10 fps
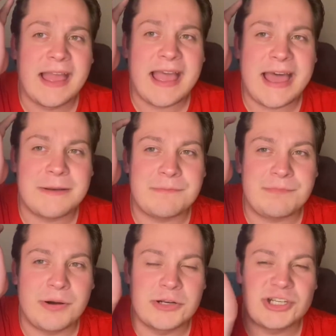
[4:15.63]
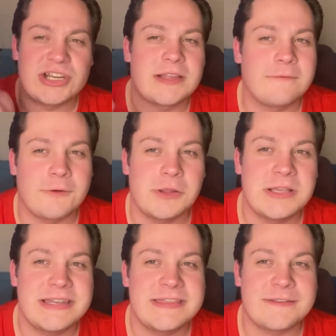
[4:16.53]
and punching a
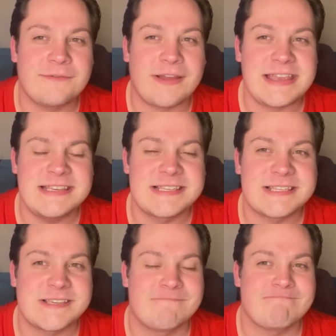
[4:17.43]
Vulcan in the face.